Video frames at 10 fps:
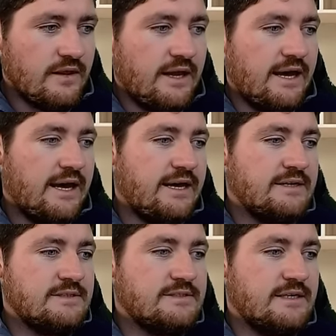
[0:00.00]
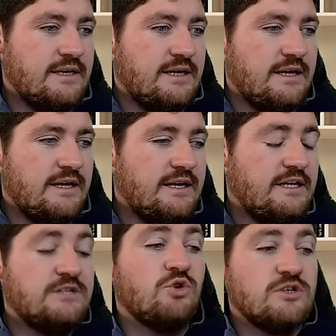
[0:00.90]
and uh, he,
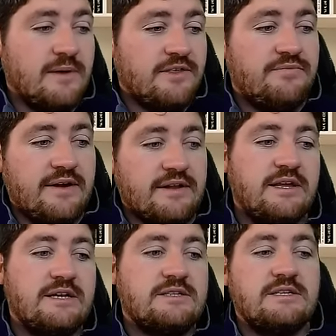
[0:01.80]
he talked about the fact that